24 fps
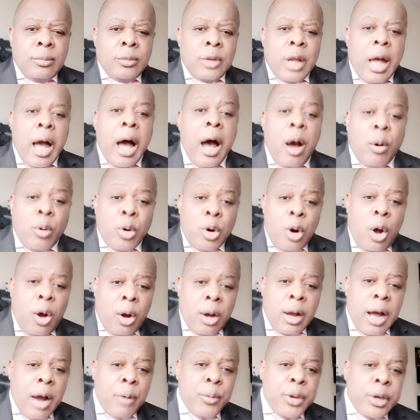How
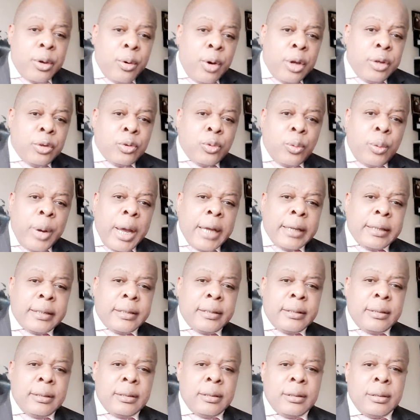long are we going to
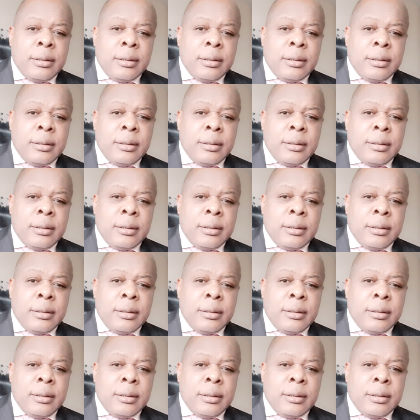wait?